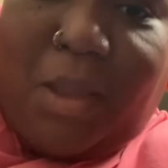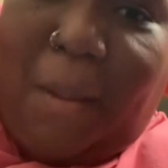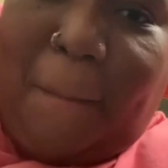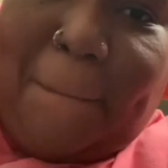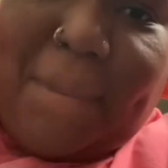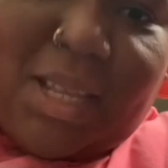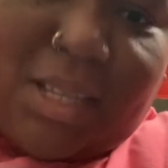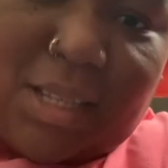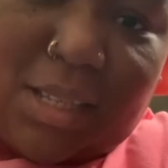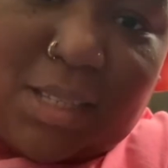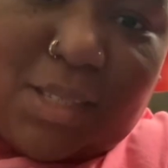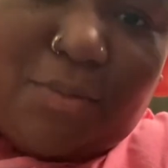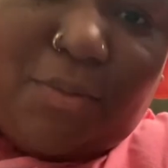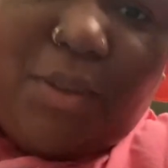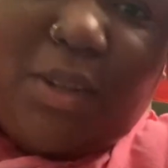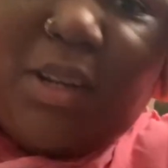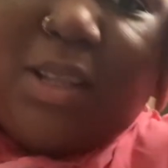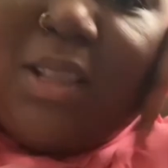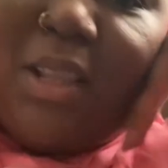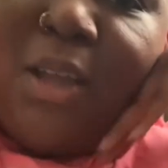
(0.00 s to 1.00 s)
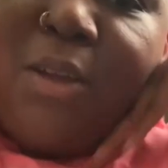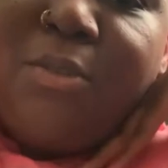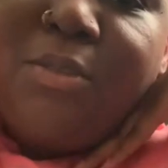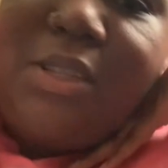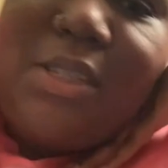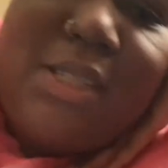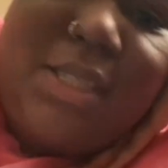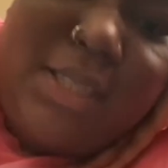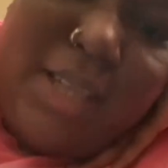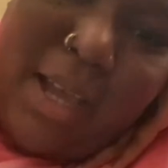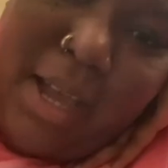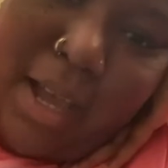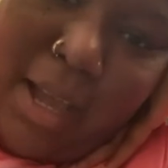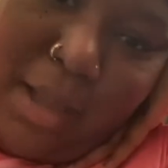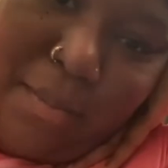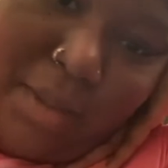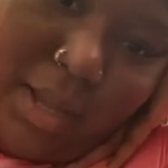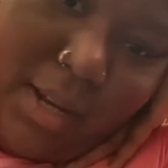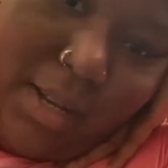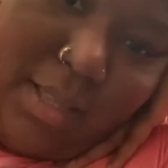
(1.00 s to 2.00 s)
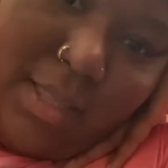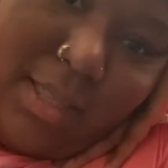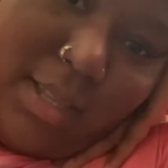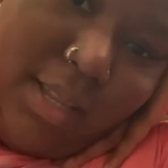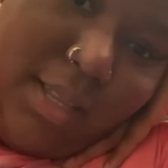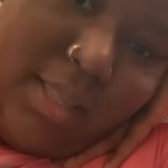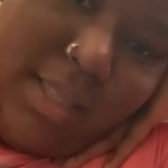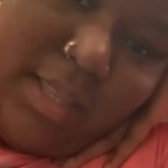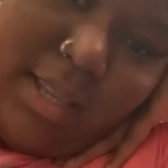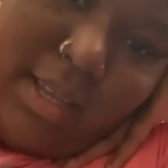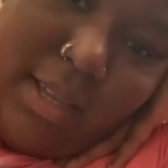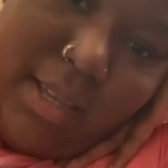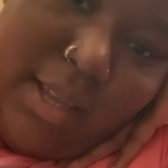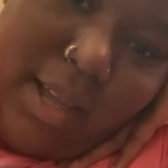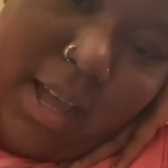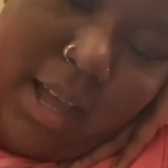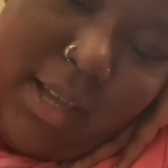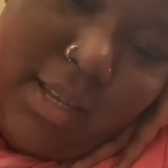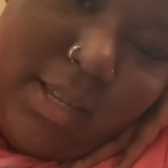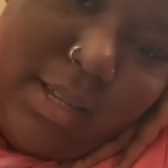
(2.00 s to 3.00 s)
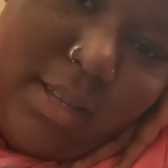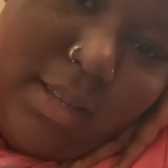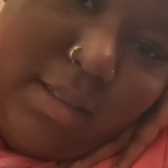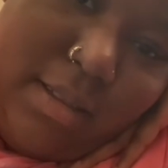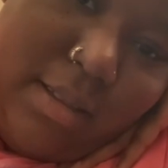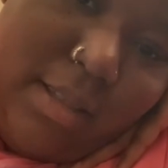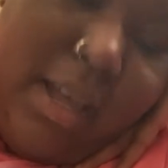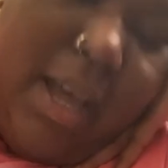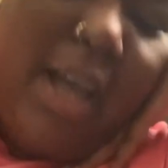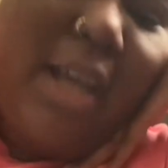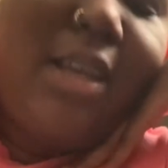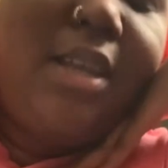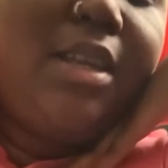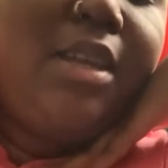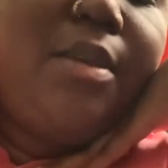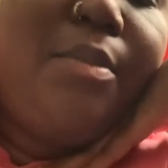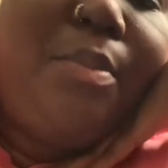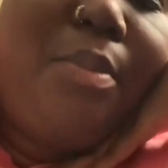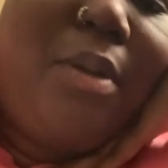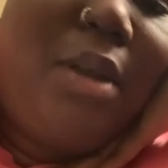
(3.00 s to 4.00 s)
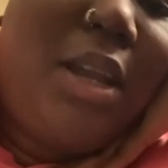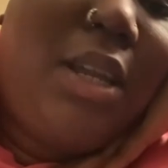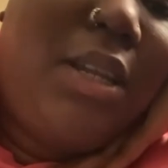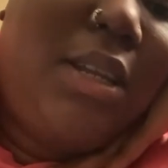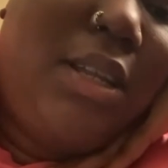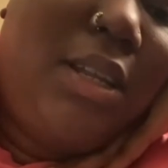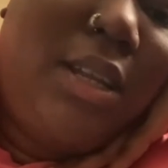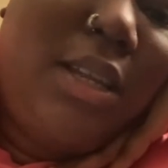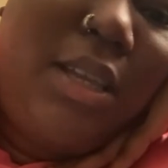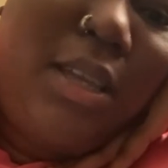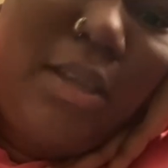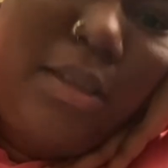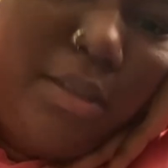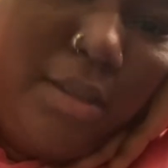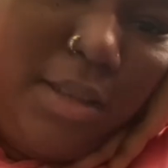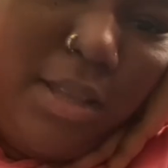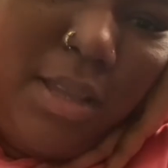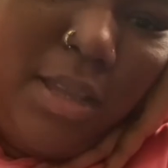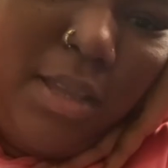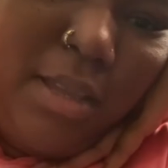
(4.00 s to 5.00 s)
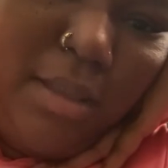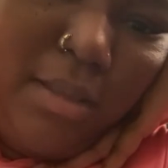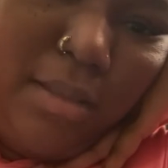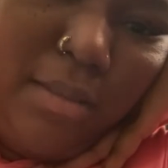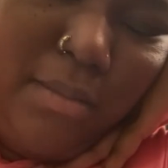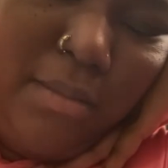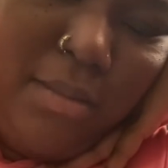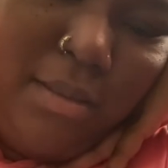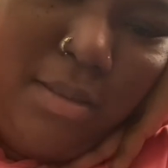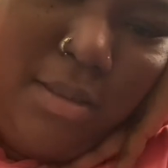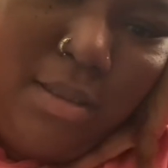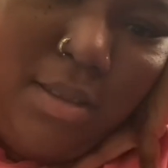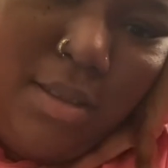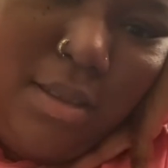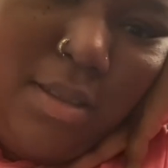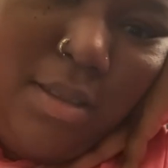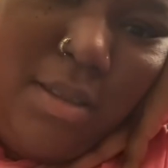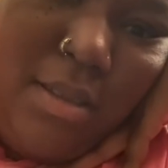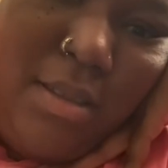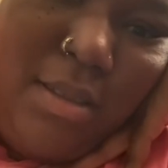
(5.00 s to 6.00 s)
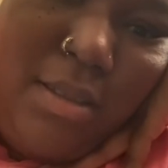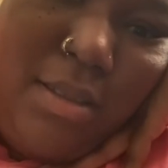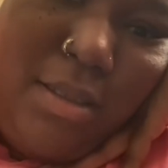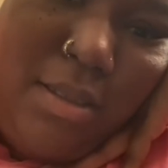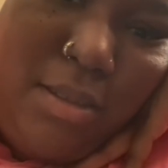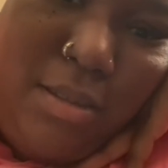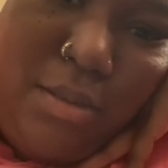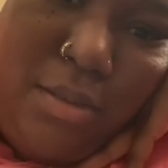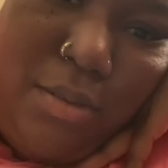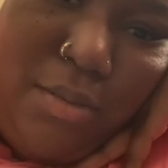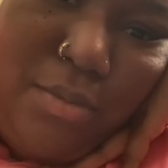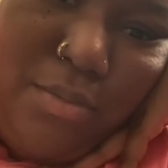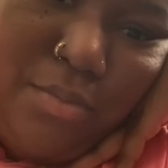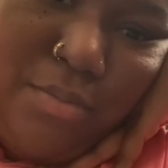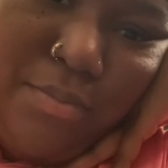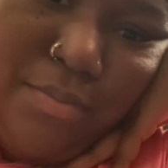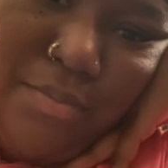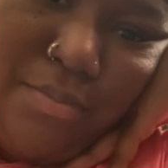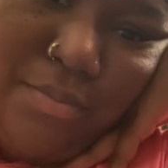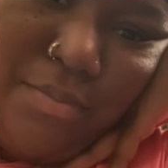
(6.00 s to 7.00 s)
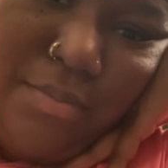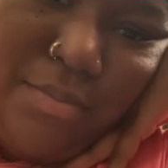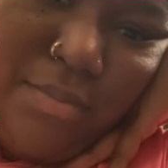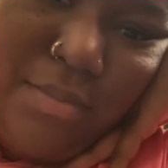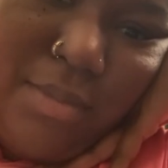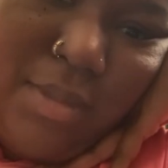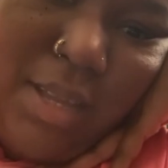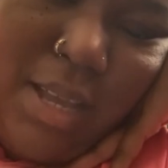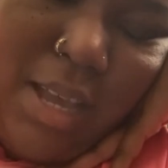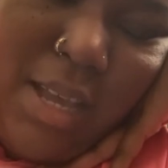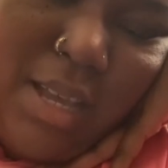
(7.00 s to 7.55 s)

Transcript: because for the longest time, I didn't think that I could get pregnant again. And you know, I